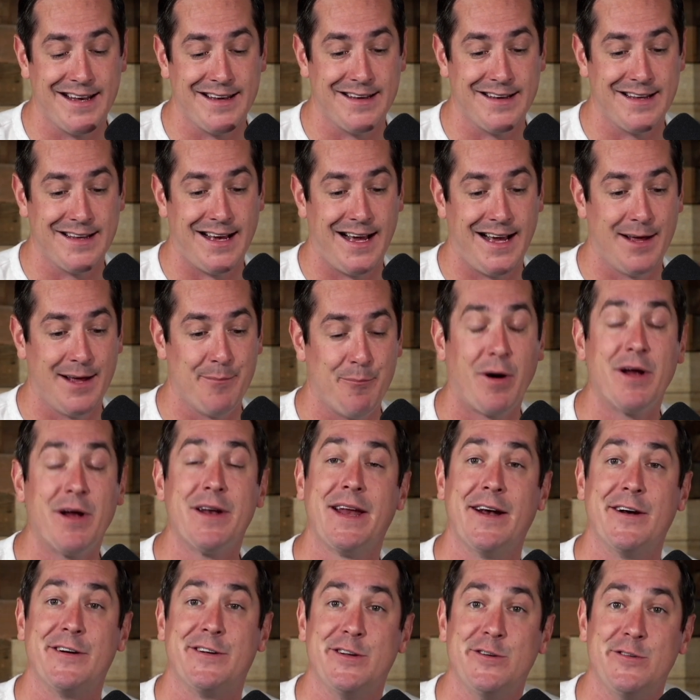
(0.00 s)

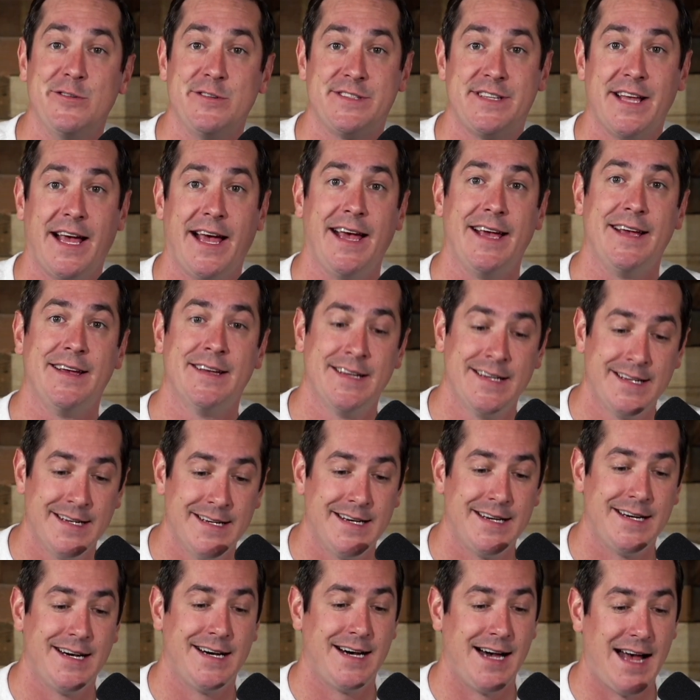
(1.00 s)
Monday or Tuesday
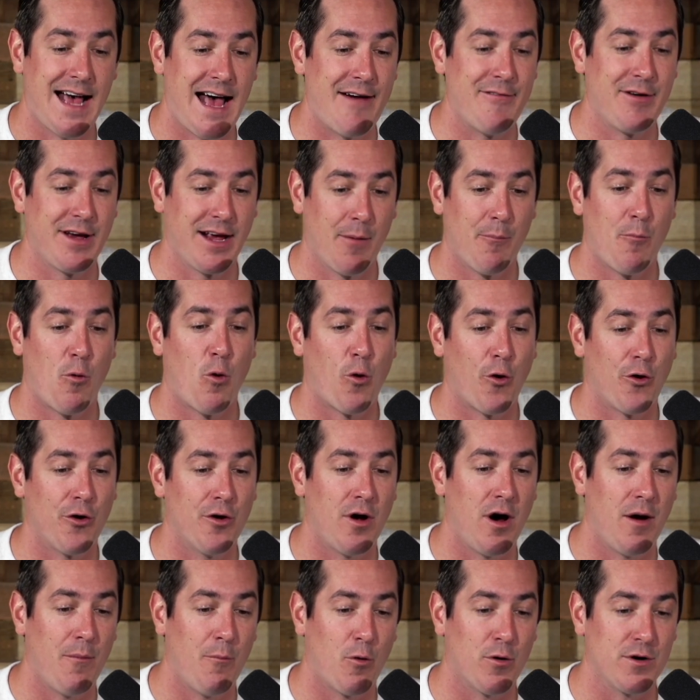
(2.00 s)
having a
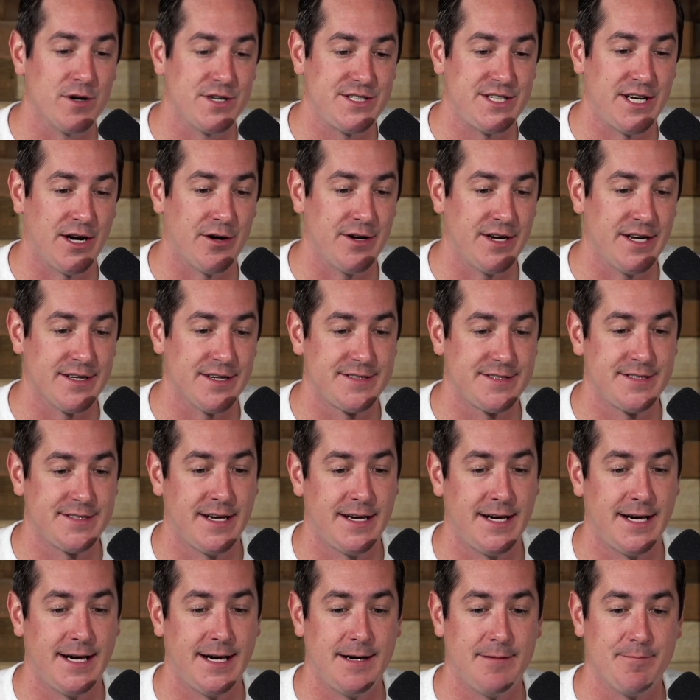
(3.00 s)
more serious
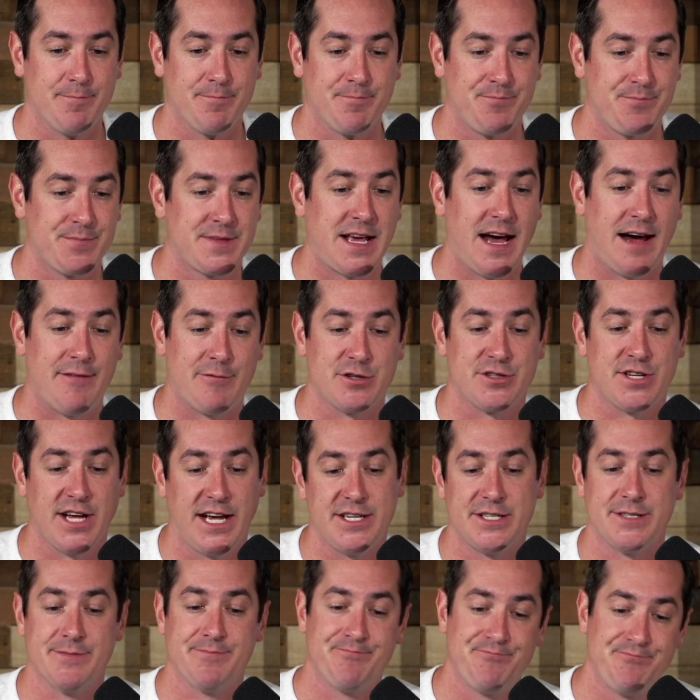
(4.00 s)

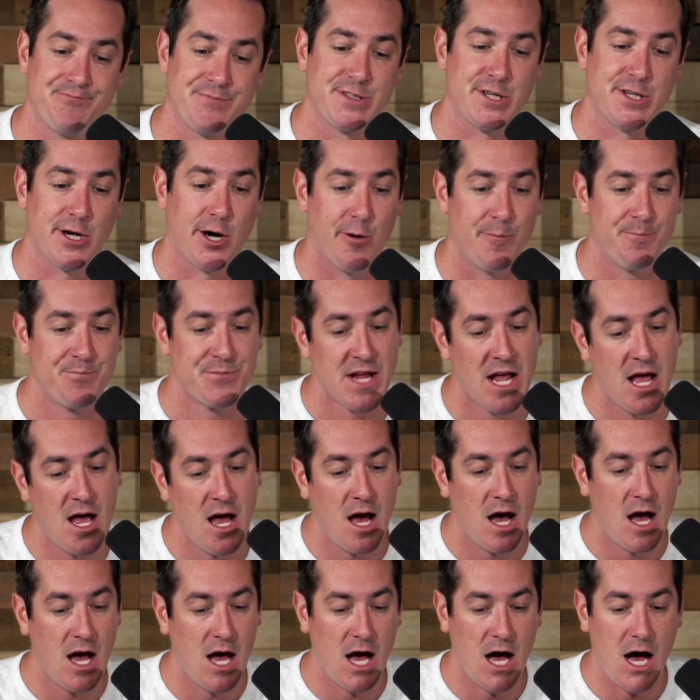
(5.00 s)
conversation. So
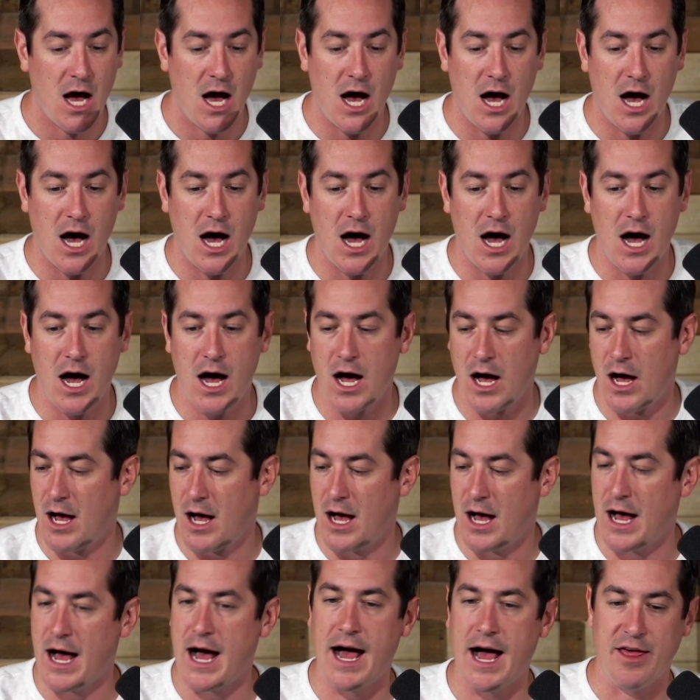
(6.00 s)

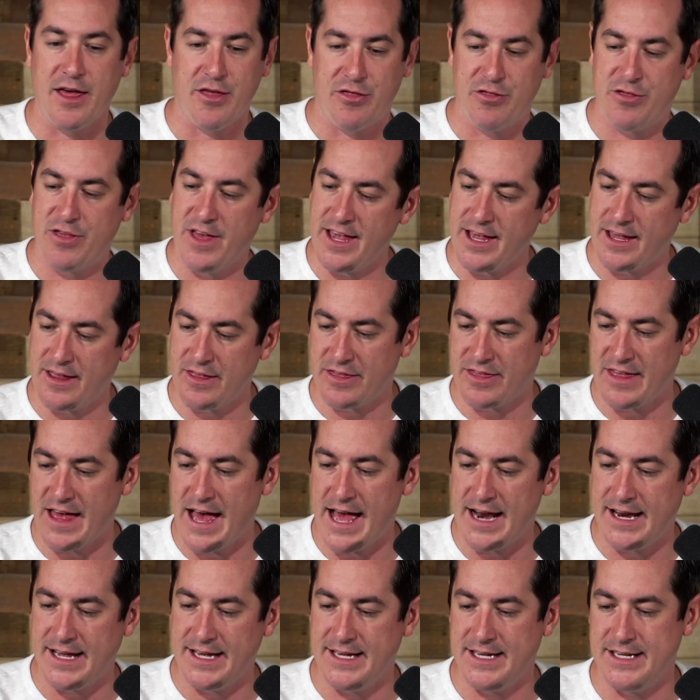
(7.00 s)
I think
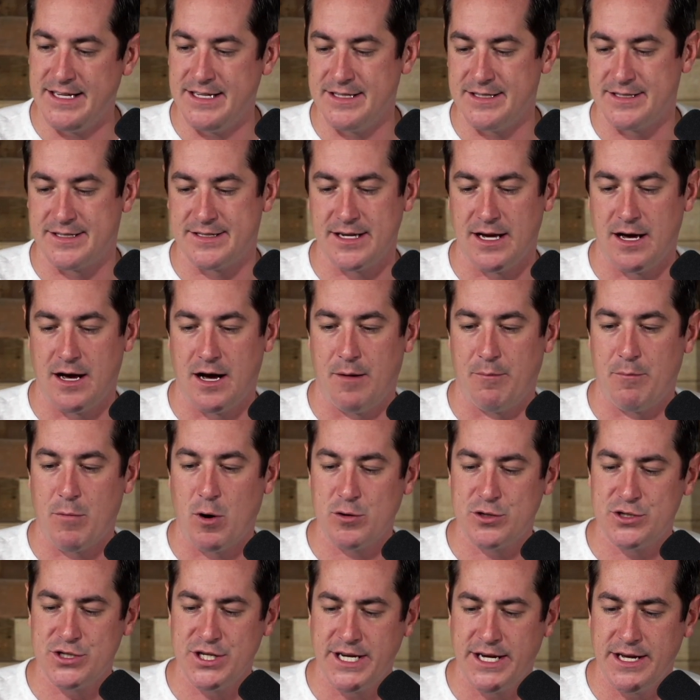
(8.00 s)
that is
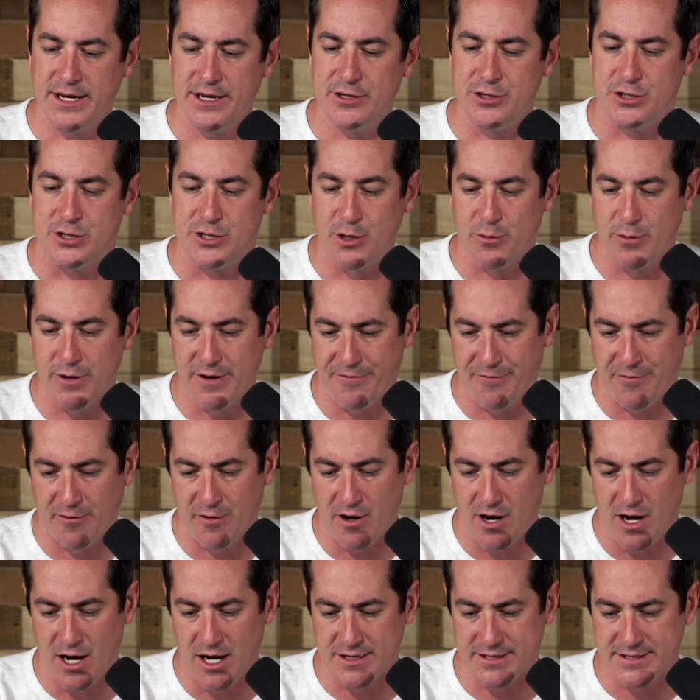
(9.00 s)
mostly going to do it
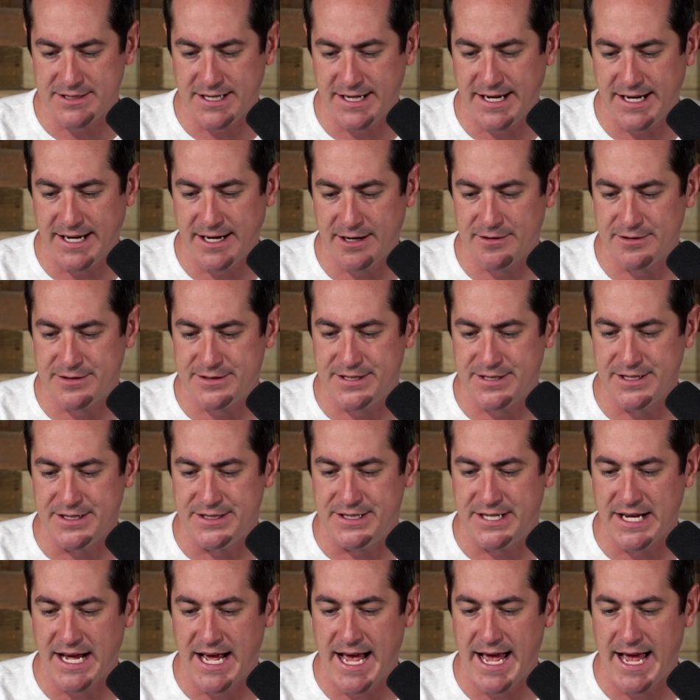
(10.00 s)
for us here
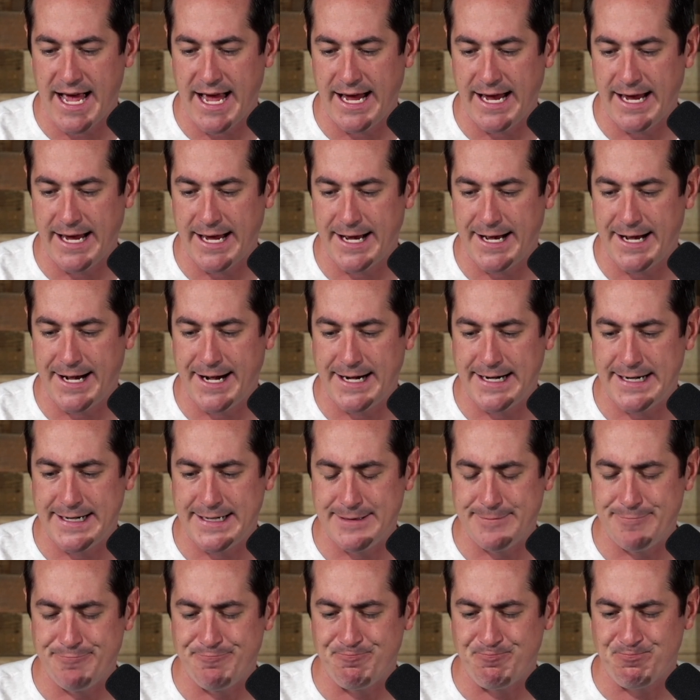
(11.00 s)
today.
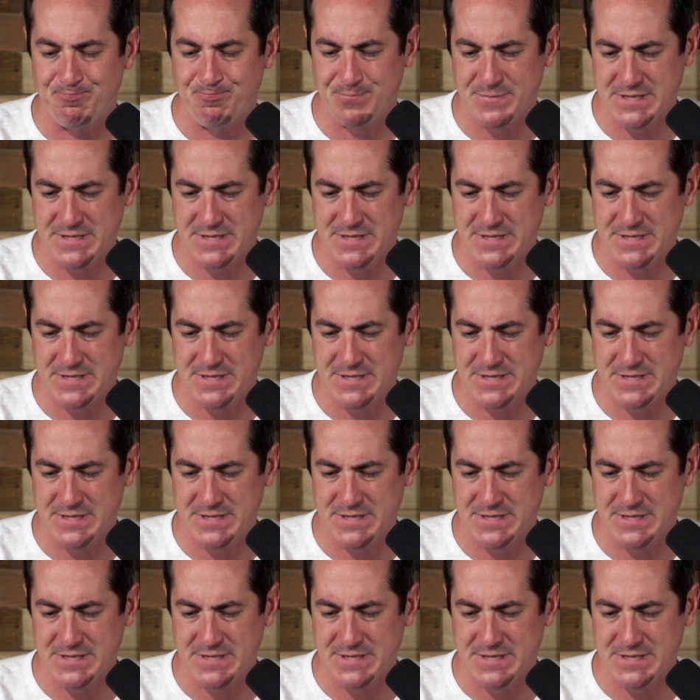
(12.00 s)
I'm